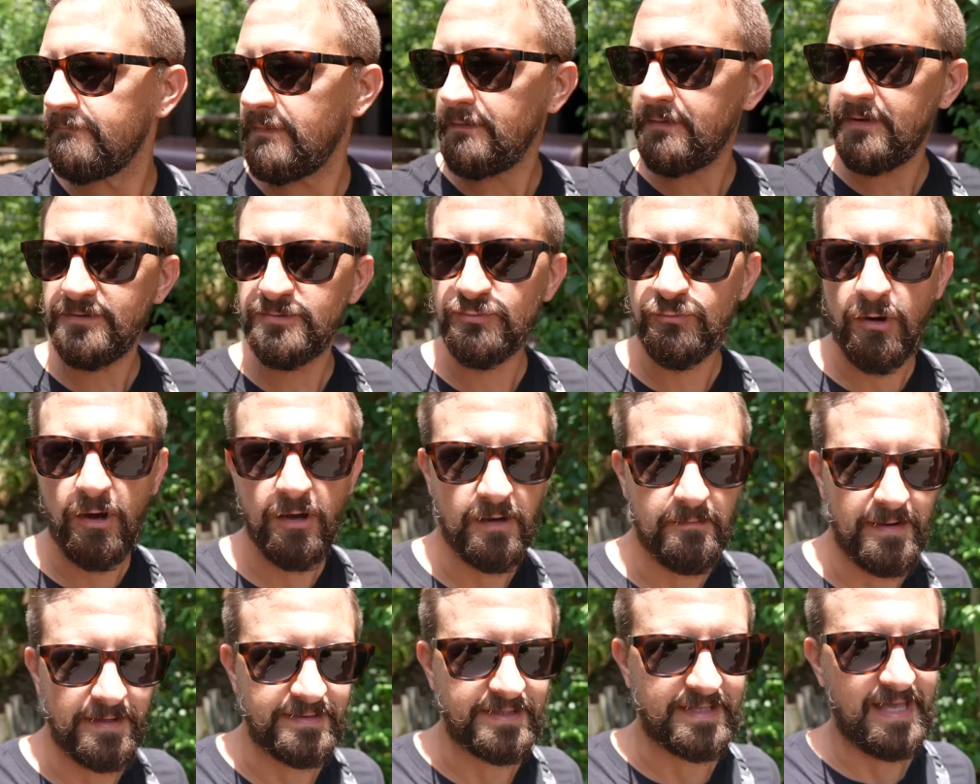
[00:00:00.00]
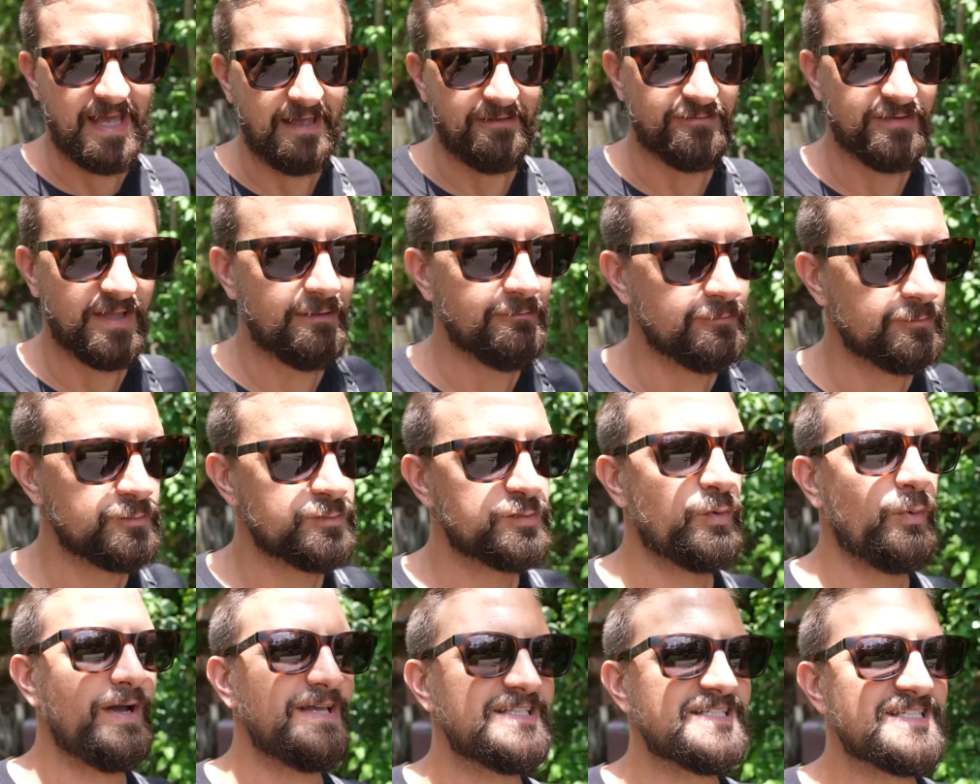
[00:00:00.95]
Maybe I was wrong about the caves. That one was
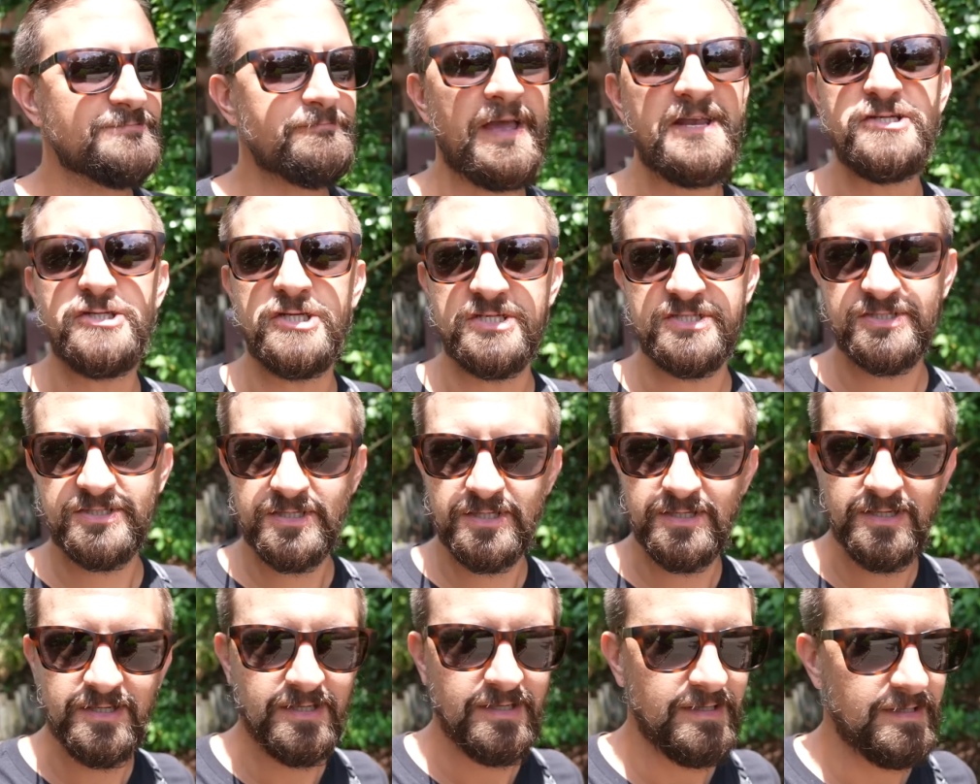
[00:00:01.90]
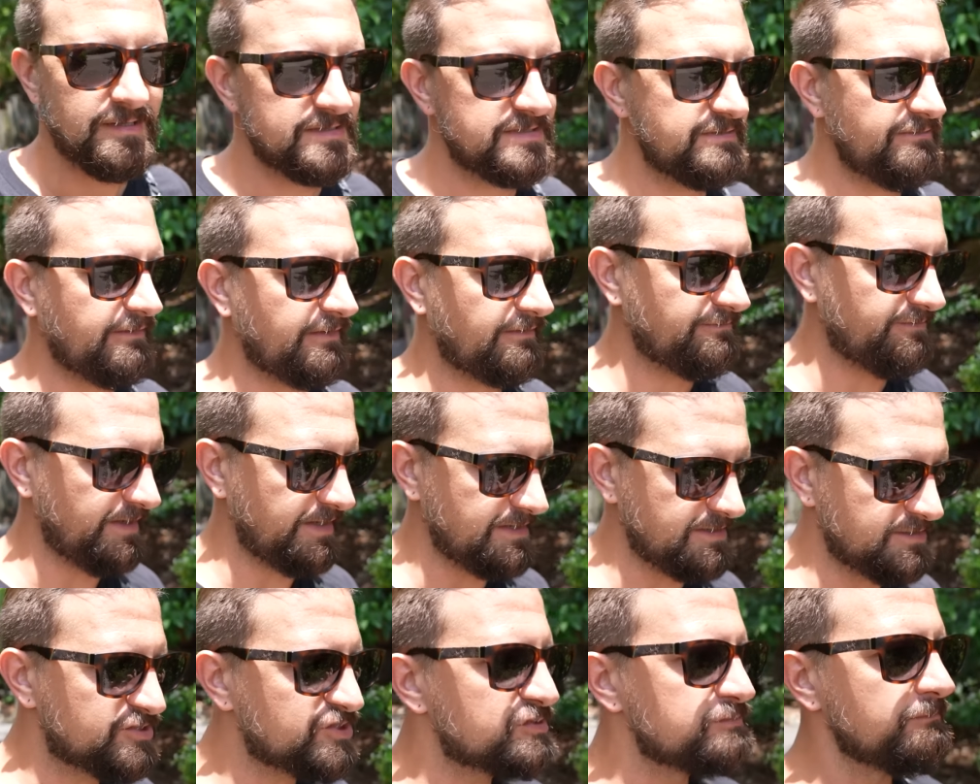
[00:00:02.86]
quite spacious. Let's see if I can find
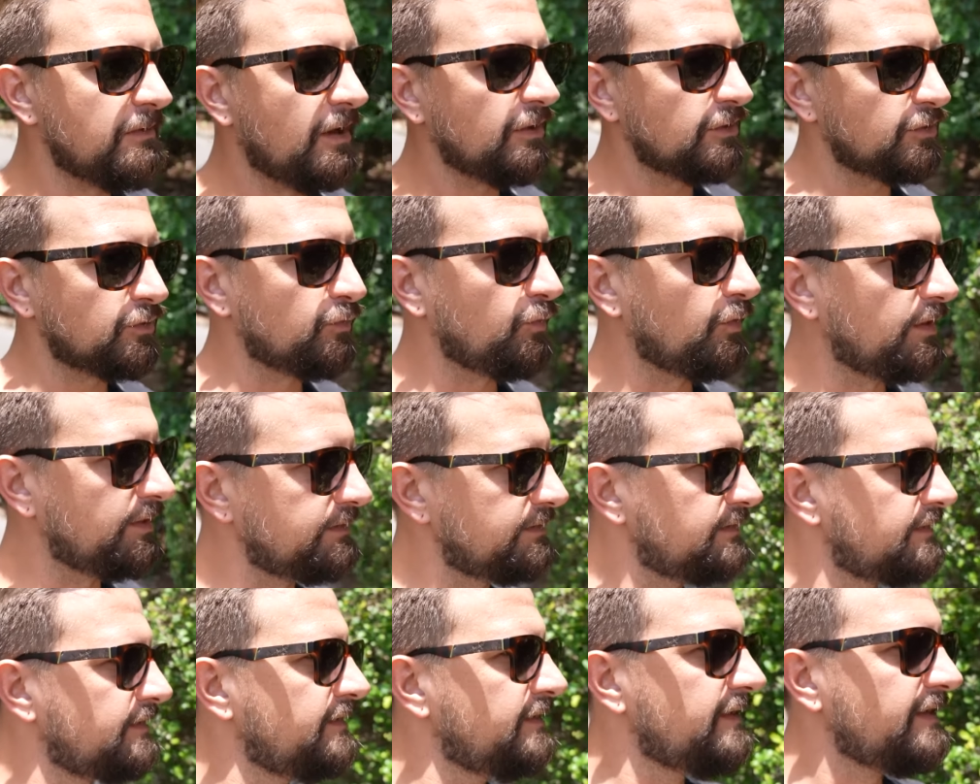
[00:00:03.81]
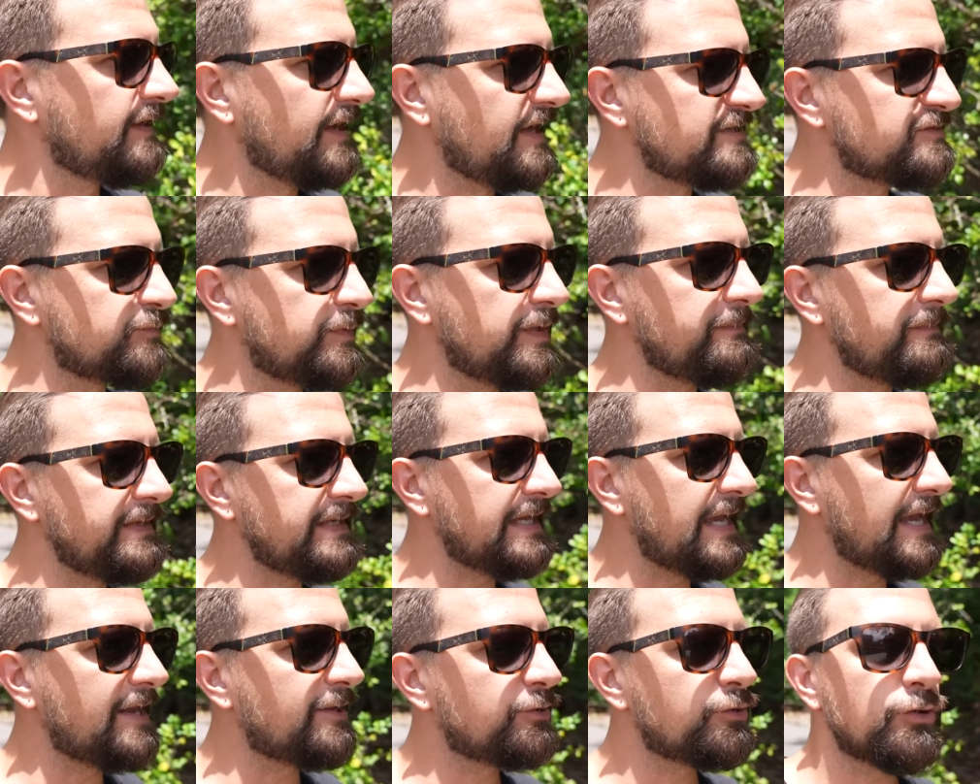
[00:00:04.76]
a smaller one as we
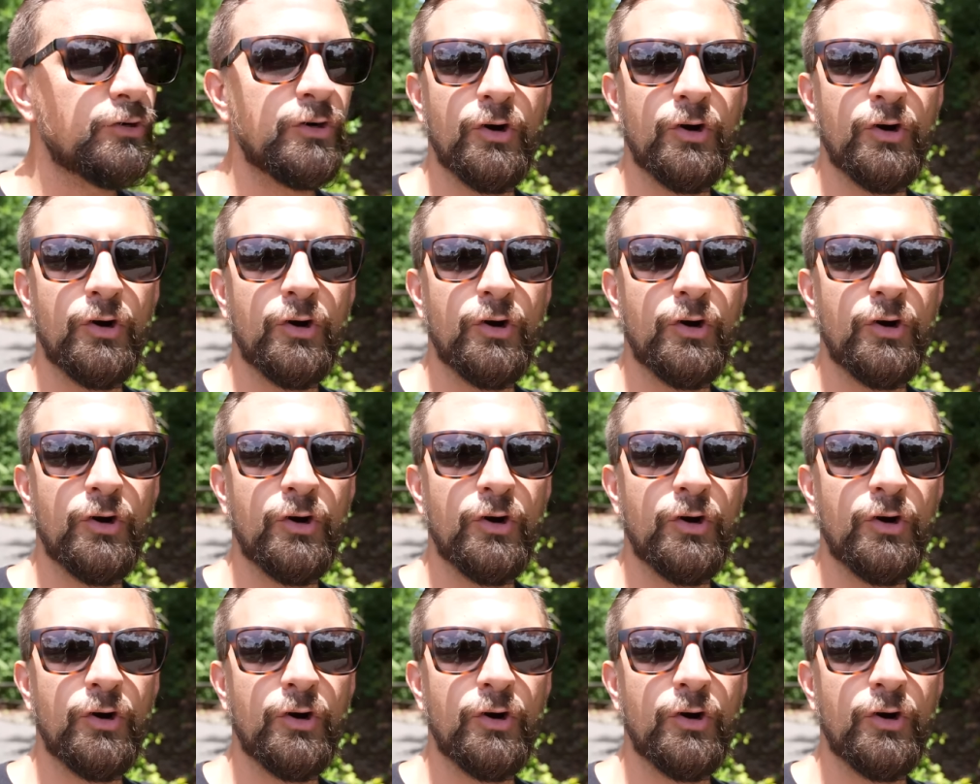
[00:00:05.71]
meander